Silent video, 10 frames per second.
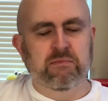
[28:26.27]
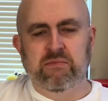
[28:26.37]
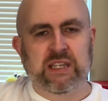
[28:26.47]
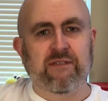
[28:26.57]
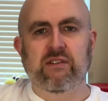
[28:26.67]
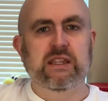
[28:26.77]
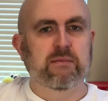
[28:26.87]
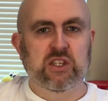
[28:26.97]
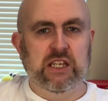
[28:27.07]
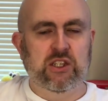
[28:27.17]
definitely the
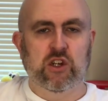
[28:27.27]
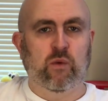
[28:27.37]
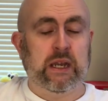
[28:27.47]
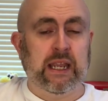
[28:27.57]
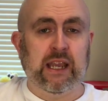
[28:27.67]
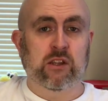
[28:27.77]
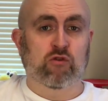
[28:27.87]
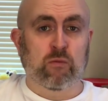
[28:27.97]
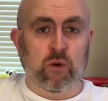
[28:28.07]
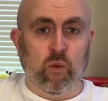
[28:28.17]
much easier one to get is
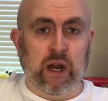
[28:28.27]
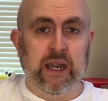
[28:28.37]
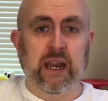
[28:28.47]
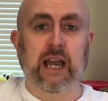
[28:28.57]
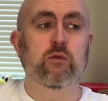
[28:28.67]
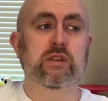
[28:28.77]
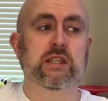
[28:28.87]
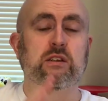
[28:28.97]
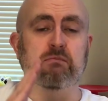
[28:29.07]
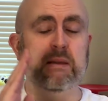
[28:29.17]
Roma I. I would
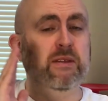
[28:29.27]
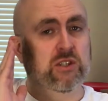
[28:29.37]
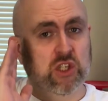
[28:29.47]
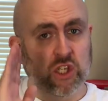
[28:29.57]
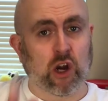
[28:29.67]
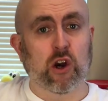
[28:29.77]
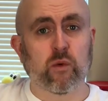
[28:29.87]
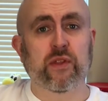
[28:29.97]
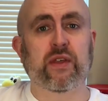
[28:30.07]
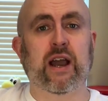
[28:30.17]
still maybe start
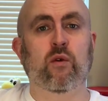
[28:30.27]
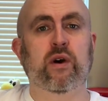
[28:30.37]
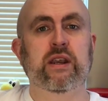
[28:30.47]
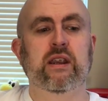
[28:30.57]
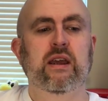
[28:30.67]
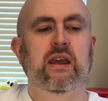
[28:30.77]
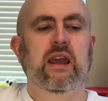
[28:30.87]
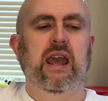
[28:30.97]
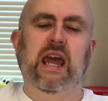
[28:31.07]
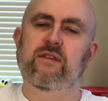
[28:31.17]
with that one.
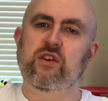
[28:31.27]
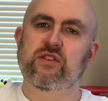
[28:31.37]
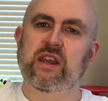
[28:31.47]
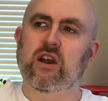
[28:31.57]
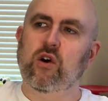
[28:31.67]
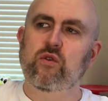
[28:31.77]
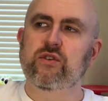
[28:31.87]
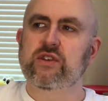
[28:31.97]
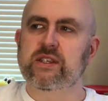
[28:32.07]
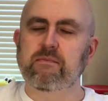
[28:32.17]
And if you think, oh,
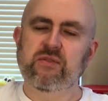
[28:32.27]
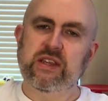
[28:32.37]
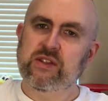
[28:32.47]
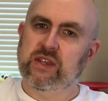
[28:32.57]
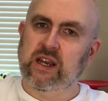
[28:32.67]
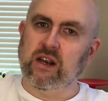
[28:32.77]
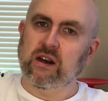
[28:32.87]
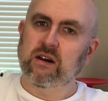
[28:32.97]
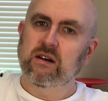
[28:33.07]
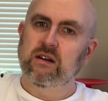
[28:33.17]
there's something
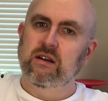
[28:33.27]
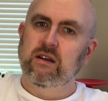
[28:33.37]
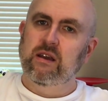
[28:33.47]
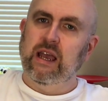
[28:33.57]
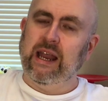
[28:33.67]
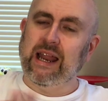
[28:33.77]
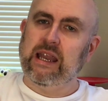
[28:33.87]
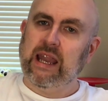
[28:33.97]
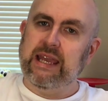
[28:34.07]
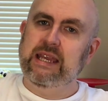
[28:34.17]
there, and I
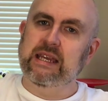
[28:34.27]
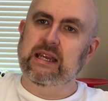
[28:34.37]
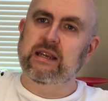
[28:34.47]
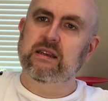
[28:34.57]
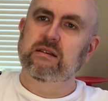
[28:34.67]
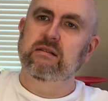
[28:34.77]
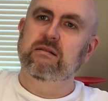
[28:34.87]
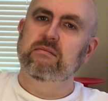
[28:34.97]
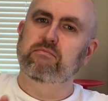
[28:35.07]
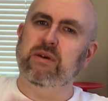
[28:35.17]
like it,
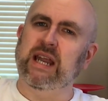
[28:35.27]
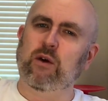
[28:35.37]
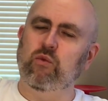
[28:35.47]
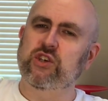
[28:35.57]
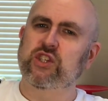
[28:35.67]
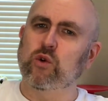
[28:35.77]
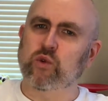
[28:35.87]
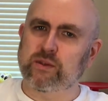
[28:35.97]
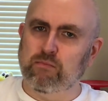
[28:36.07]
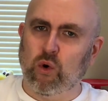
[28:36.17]
but I wish there
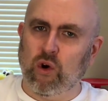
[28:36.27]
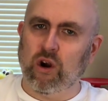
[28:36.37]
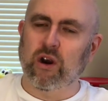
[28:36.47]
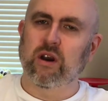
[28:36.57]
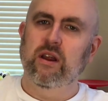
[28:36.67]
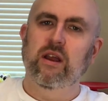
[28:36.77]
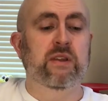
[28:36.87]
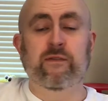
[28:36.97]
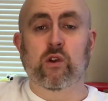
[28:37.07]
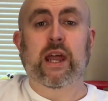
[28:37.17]
was more,
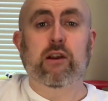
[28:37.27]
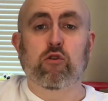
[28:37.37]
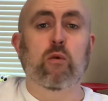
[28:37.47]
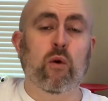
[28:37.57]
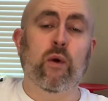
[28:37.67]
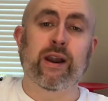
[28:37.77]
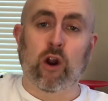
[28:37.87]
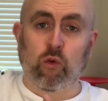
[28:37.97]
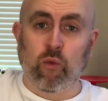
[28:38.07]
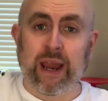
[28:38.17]
if you like Roma I
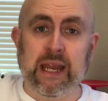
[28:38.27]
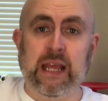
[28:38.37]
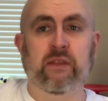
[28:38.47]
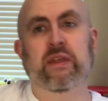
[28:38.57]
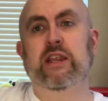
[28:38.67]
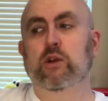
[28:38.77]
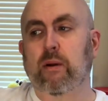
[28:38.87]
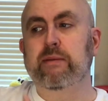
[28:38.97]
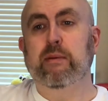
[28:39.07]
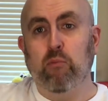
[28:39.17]
already, then you'll
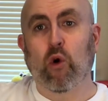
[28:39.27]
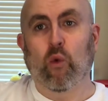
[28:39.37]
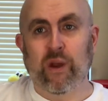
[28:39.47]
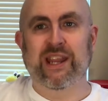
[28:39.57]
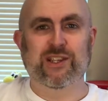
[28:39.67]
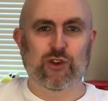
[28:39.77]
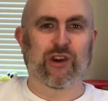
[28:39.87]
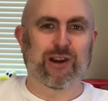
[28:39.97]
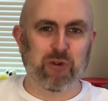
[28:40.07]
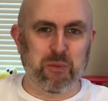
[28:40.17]
probably be more willing to
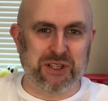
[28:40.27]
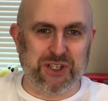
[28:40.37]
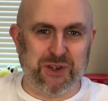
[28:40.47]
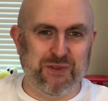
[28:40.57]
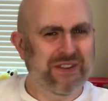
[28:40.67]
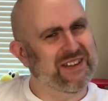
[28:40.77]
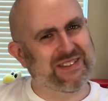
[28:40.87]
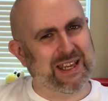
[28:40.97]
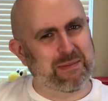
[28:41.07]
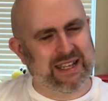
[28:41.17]
try Roma II. Does
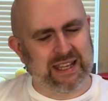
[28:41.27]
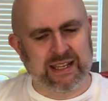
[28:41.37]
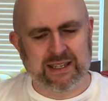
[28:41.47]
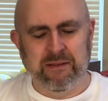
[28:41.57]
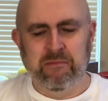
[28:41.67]
that make sense?